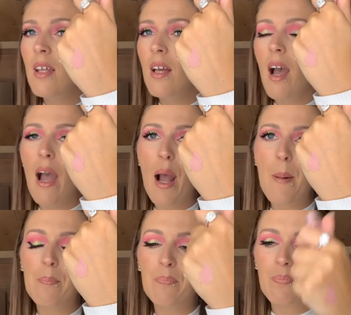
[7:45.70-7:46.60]

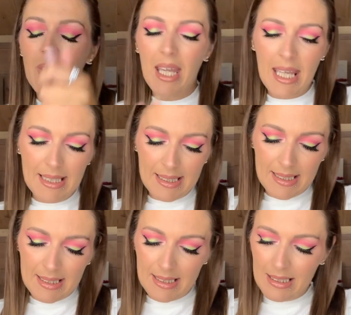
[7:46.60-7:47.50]
Um,
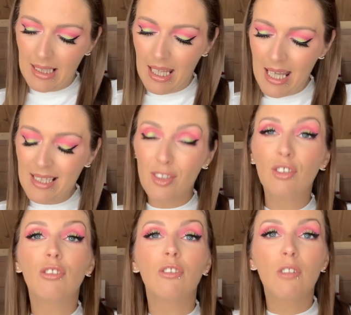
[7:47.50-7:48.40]
it's, it's
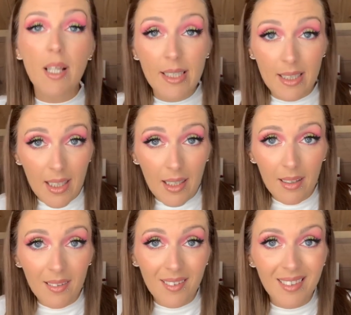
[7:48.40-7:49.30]
crusty
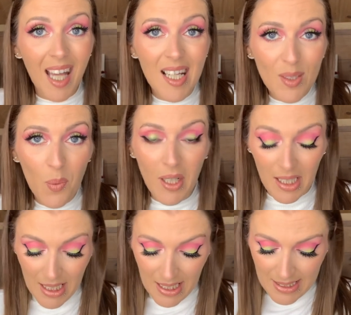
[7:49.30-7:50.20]
that's what it
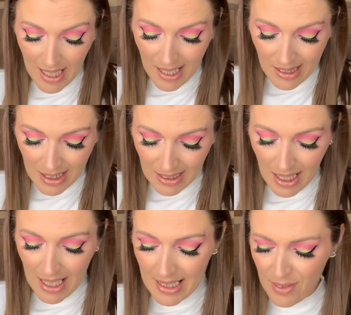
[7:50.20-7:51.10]
is. I think
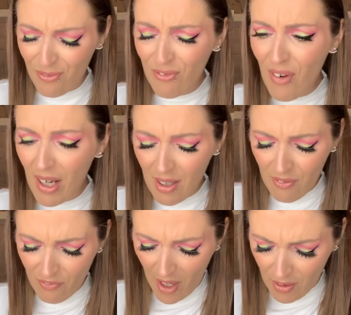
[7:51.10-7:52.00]
that it's very,
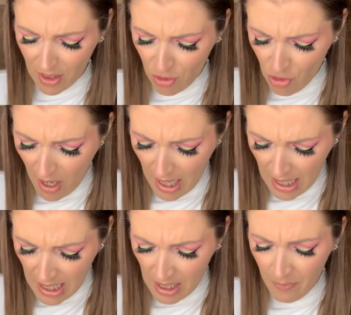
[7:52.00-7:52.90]
very
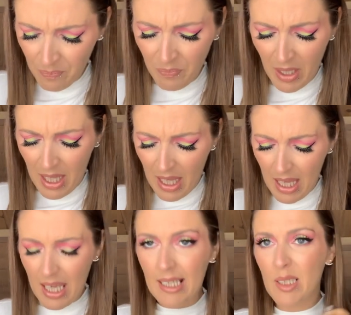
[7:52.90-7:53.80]
drying.
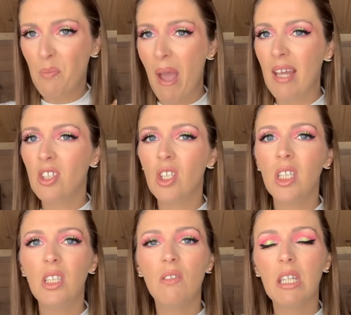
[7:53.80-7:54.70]
It's patchy.
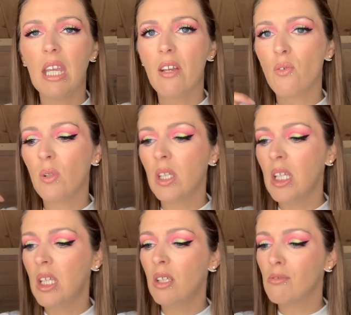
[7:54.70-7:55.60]
You can't
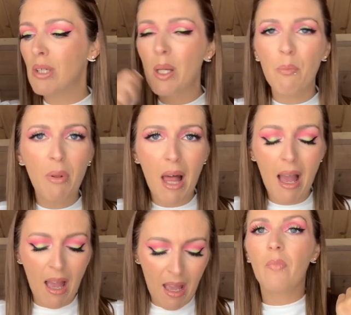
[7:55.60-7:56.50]
really
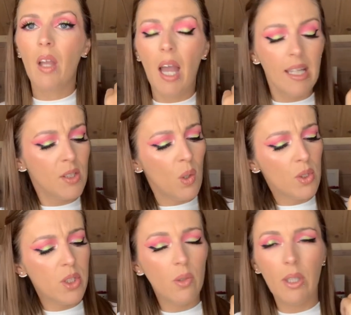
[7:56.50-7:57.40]
reapply. I told
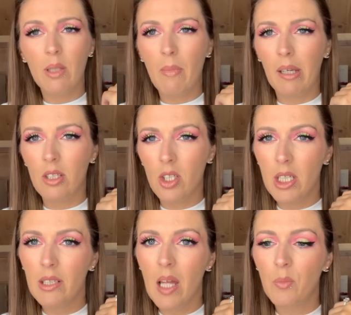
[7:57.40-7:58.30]
you in my
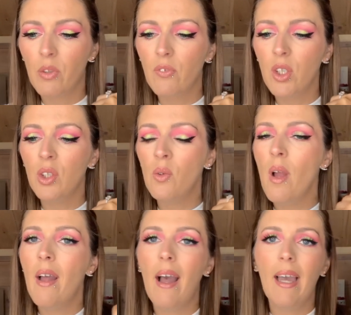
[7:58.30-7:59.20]
Sheglam review,
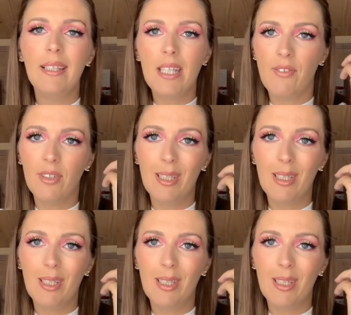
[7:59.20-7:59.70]
I definitely